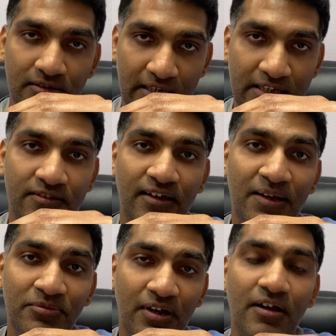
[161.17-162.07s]

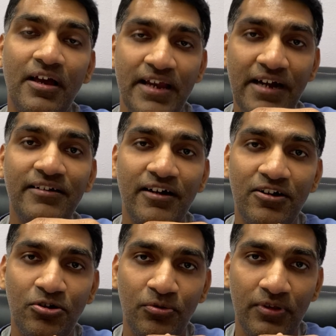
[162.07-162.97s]
enzymes that are
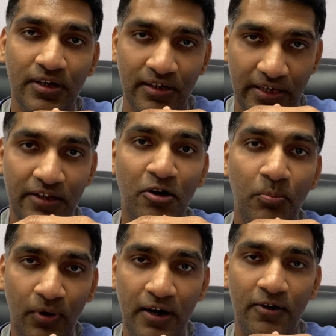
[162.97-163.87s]
connected to the inner
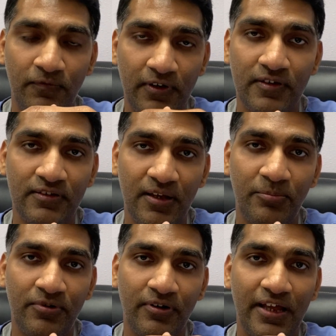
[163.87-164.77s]
part of the
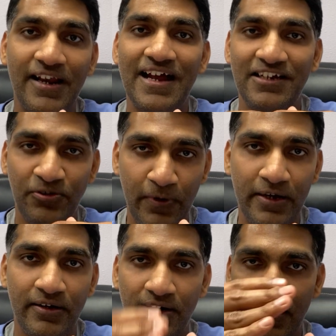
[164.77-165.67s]
receptor get
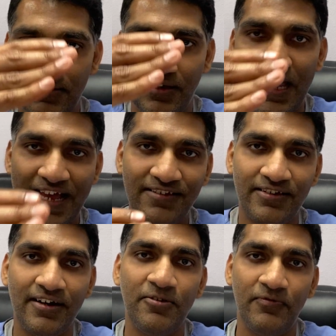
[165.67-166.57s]
activated as a
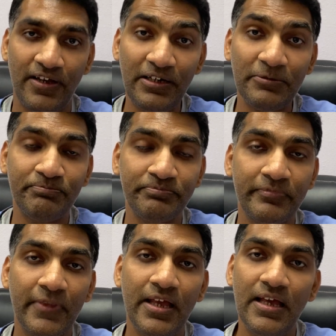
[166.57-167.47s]
cascade effect.
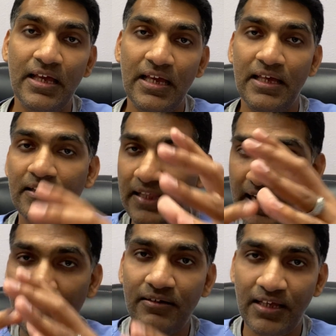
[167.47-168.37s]
And
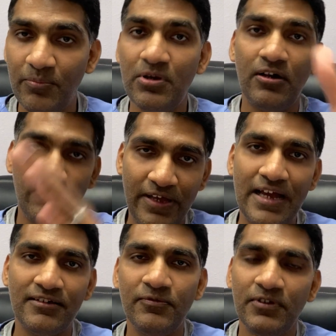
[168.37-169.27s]
that chemical
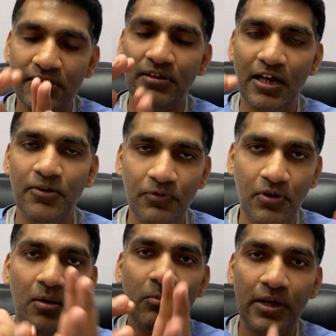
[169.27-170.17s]
reaction, which is kind of a
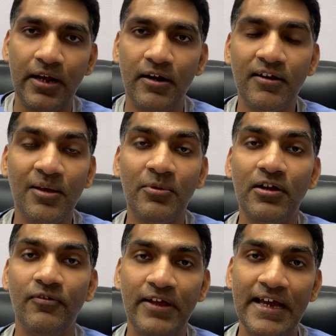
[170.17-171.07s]
complicated chemical
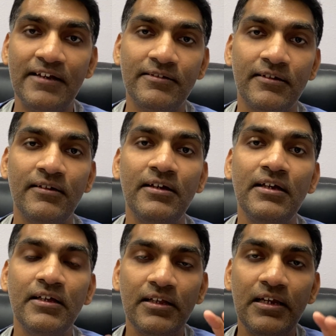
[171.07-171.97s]
reaction,
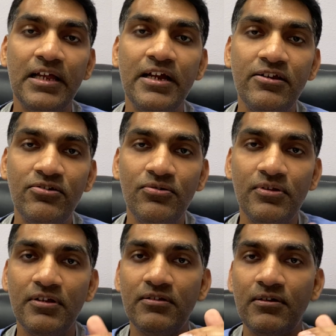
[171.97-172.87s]
leads to
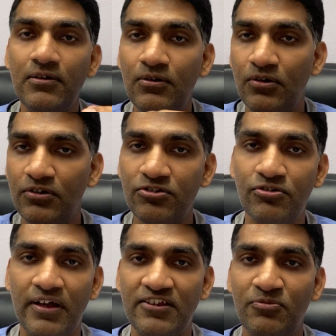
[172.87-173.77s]
these glucose
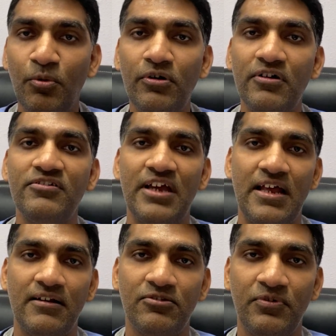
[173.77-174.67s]
transporter
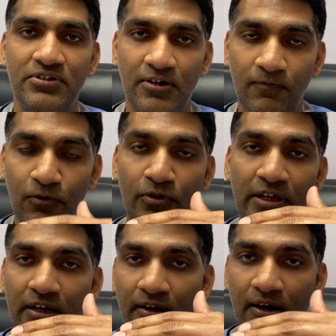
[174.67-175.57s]
channels which are
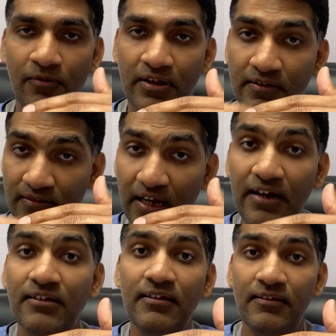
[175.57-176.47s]
floating around
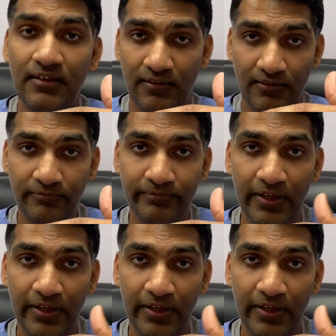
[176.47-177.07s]
inside the cell